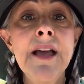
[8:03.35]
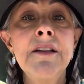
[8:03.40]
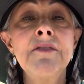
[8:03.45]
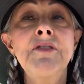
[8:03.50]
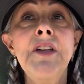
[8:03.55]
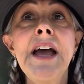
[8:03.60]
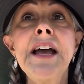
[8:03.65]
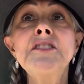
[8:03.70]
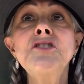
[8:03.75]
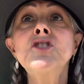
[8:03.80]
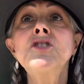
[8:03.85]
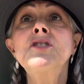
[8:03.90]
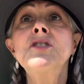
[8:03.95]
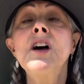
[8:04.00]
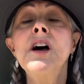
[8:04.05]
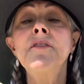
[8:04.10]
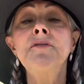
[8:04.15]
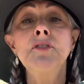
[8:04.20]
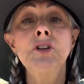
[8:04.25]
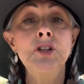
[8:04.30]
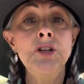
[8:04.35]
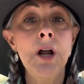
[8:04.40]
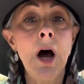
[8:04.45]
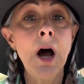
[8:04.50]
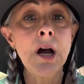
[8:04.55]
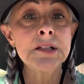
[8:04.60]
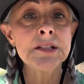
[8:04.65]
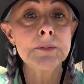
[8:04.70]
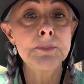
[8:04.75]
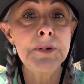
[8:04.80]
That stuff
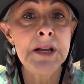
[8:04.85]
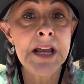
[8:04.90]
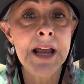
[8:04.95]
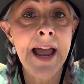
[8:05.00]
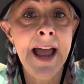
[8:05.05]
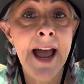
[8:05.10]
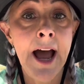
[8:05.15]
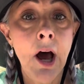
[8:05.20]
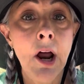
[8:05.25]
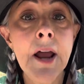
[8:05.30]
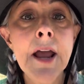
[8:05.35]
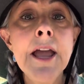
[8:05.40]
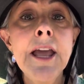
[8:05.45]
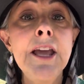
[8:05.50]
knocks me out.